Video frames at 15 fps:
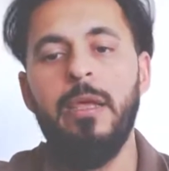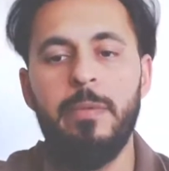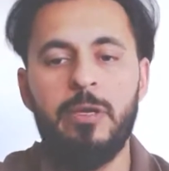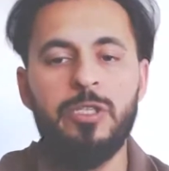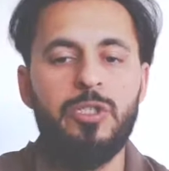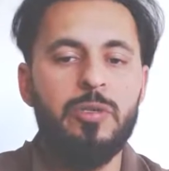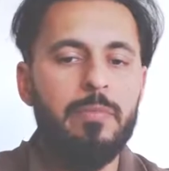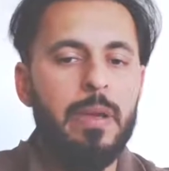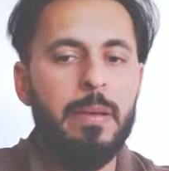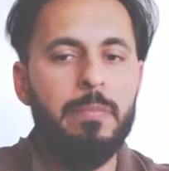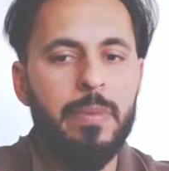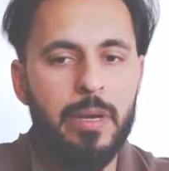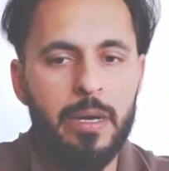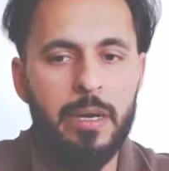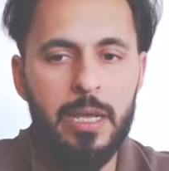Because
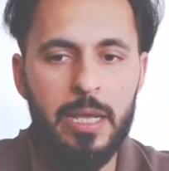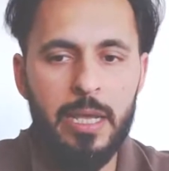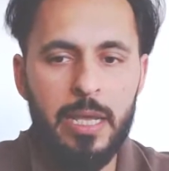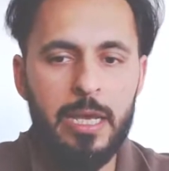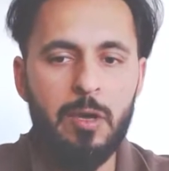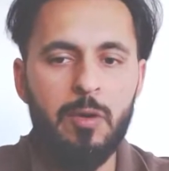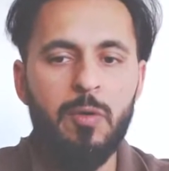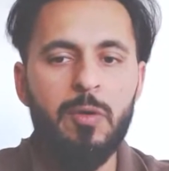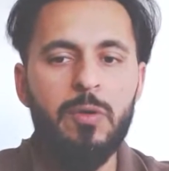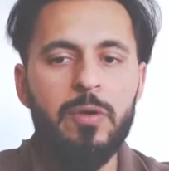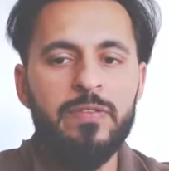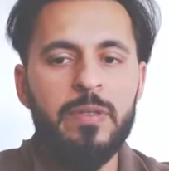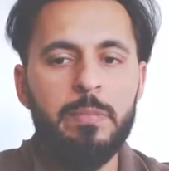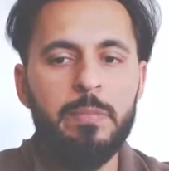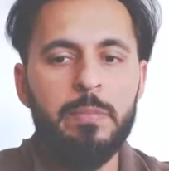remember, in all
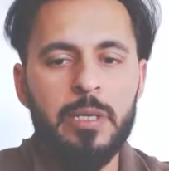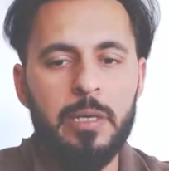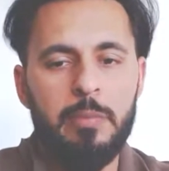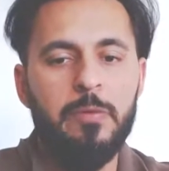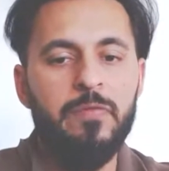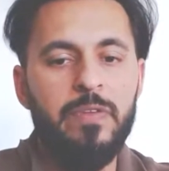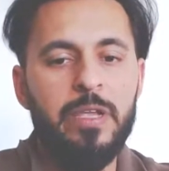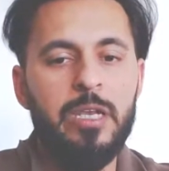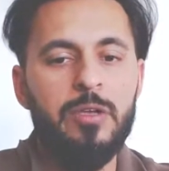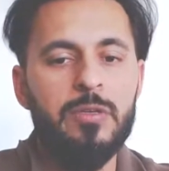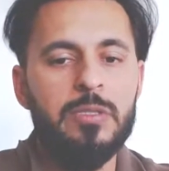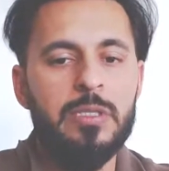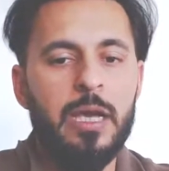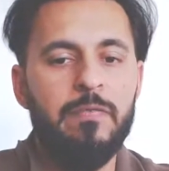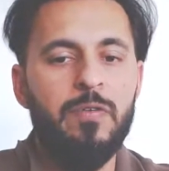of the
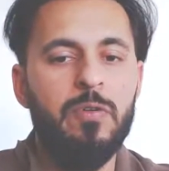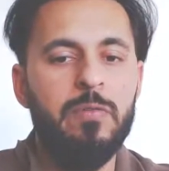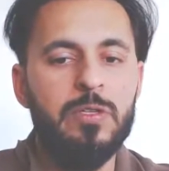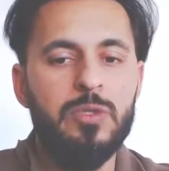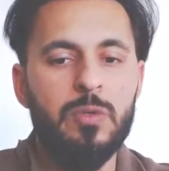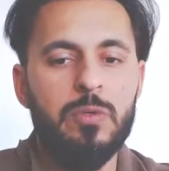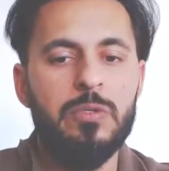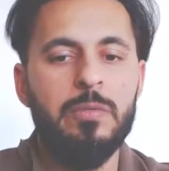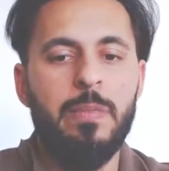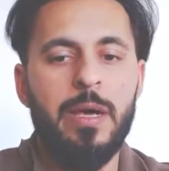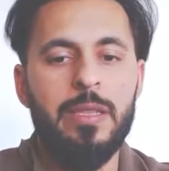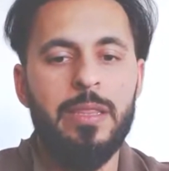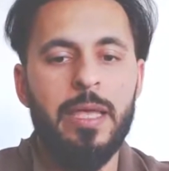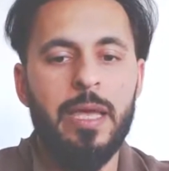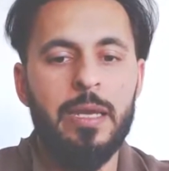videos, I've always talked
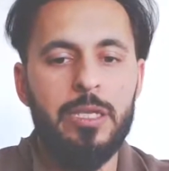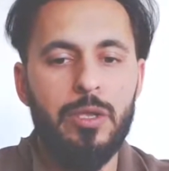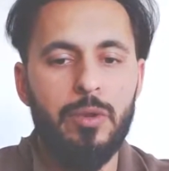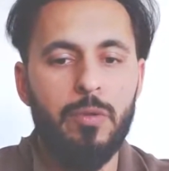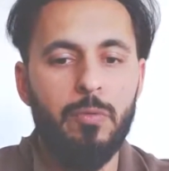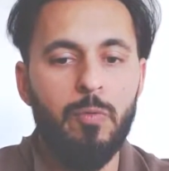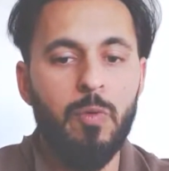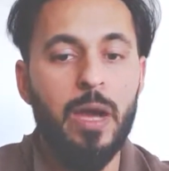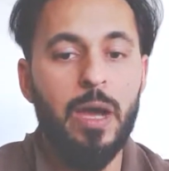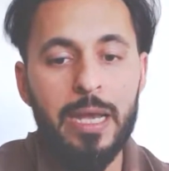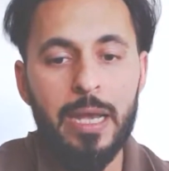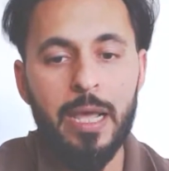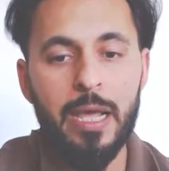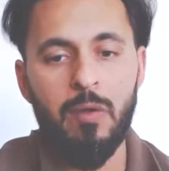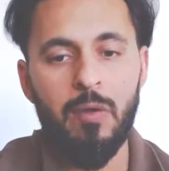about that, right
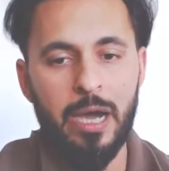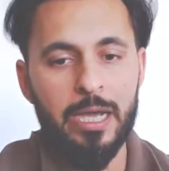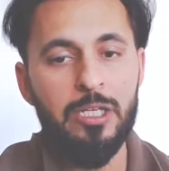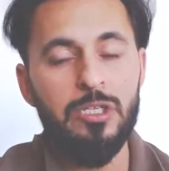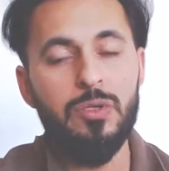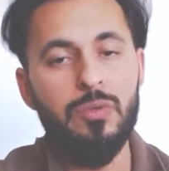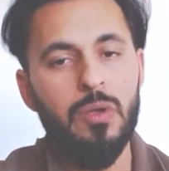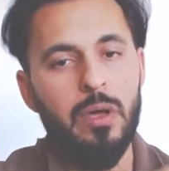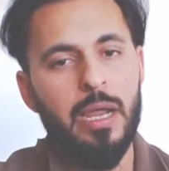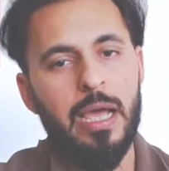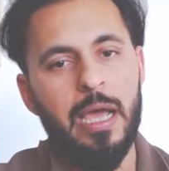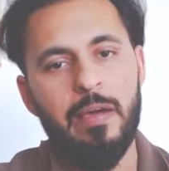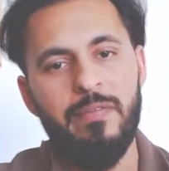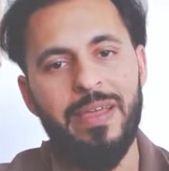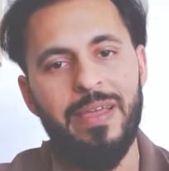now I do not
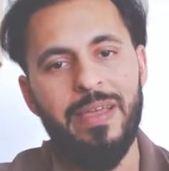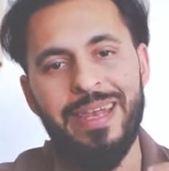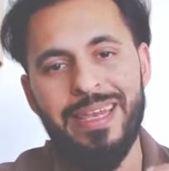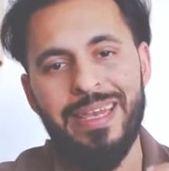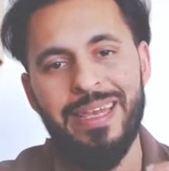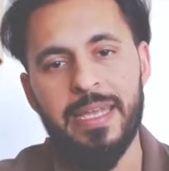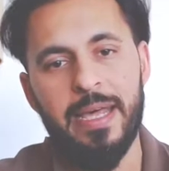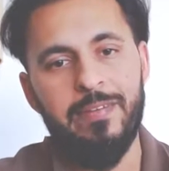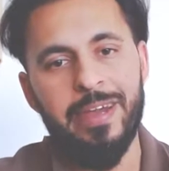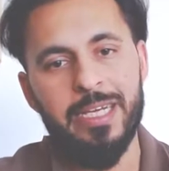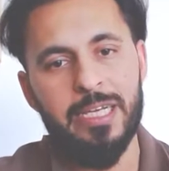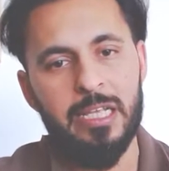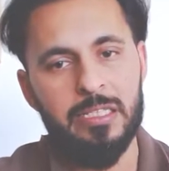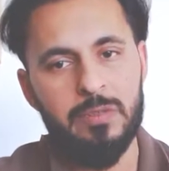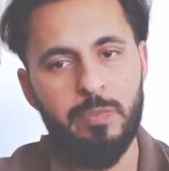have any
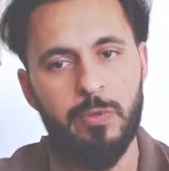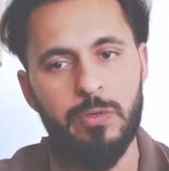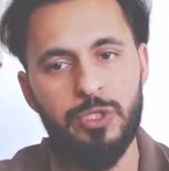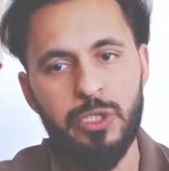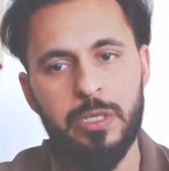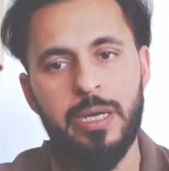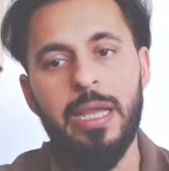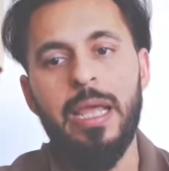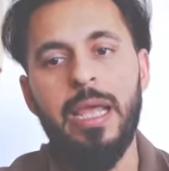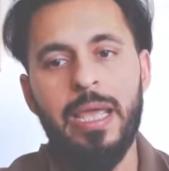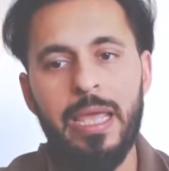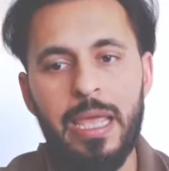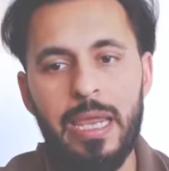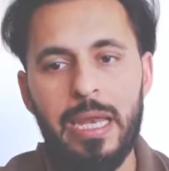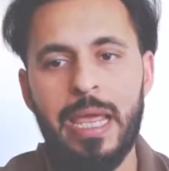direct exposure
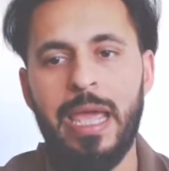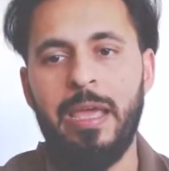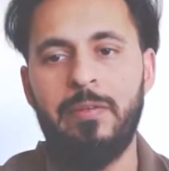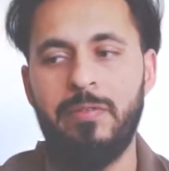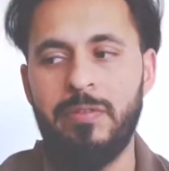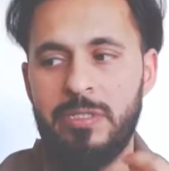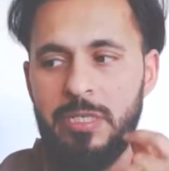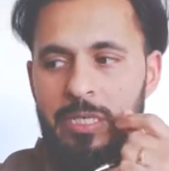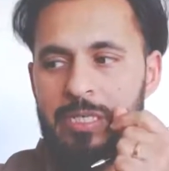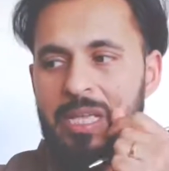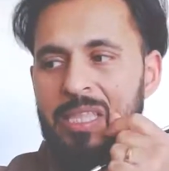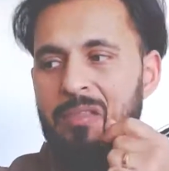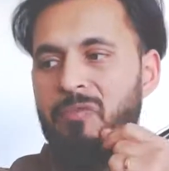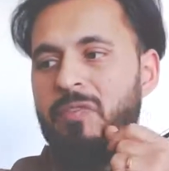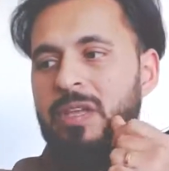in equities.
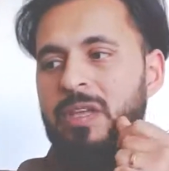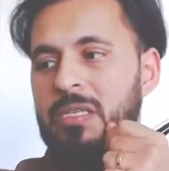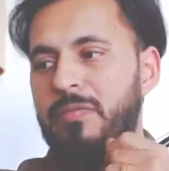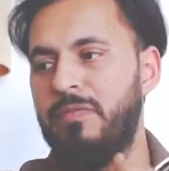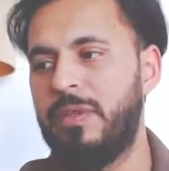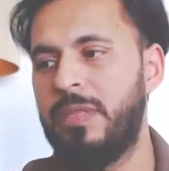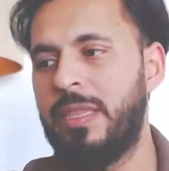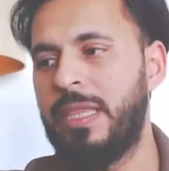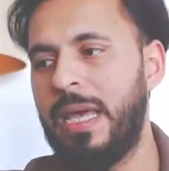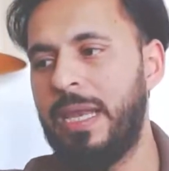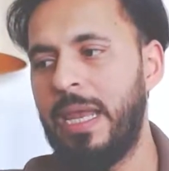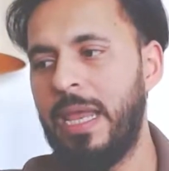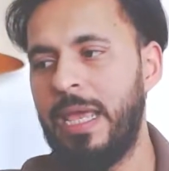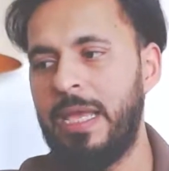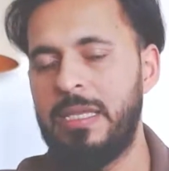And the reason for
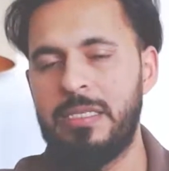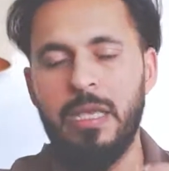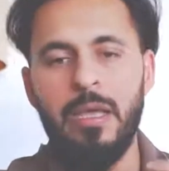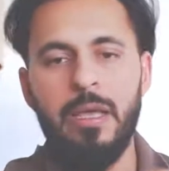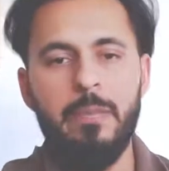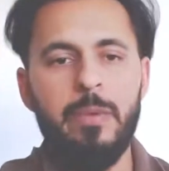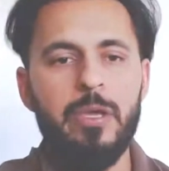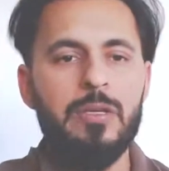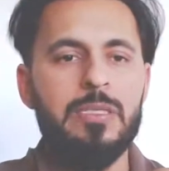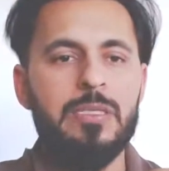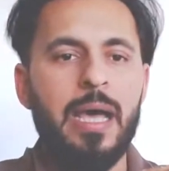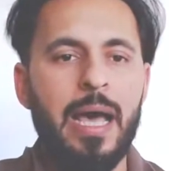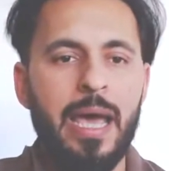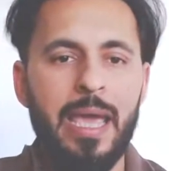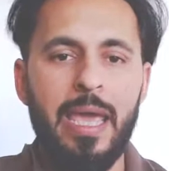that is because
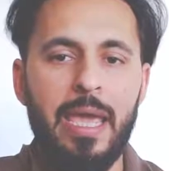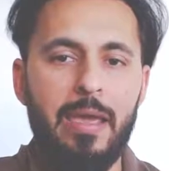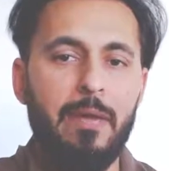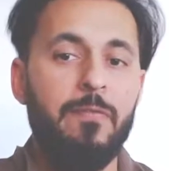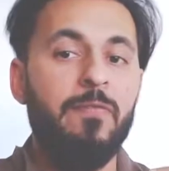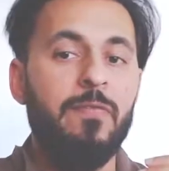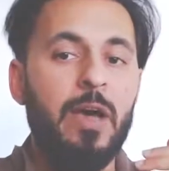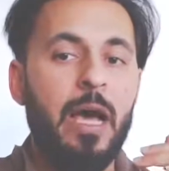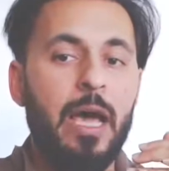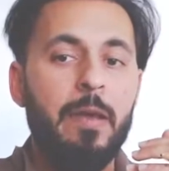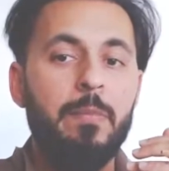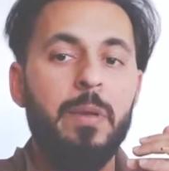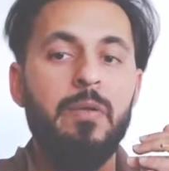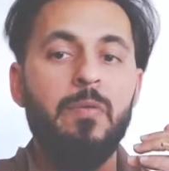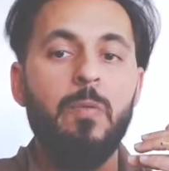I
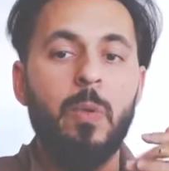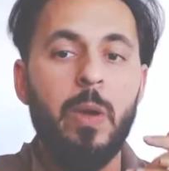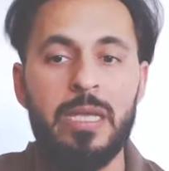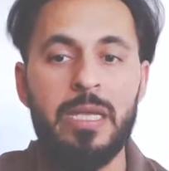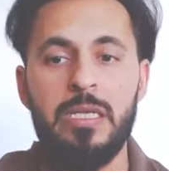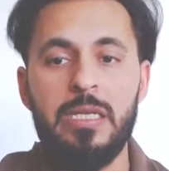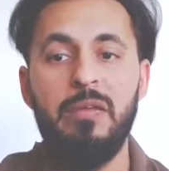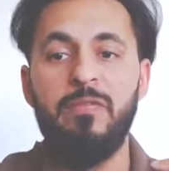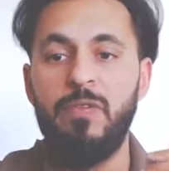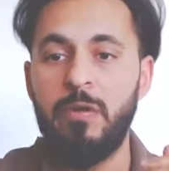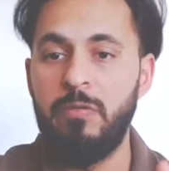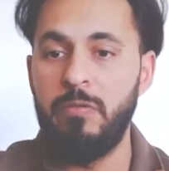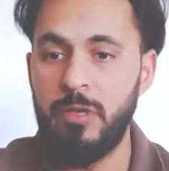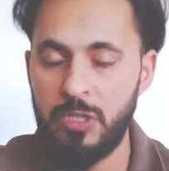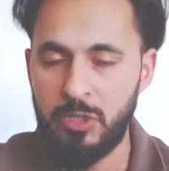have been waiting for
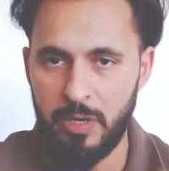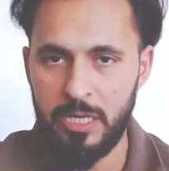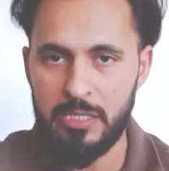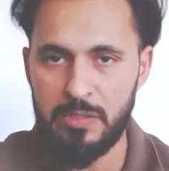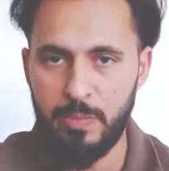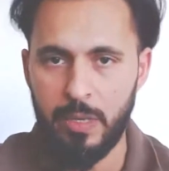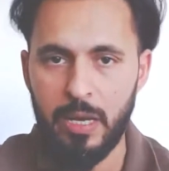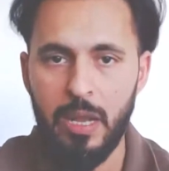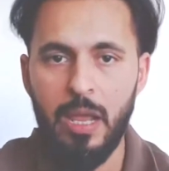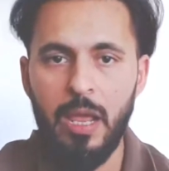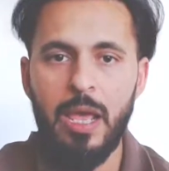retracement.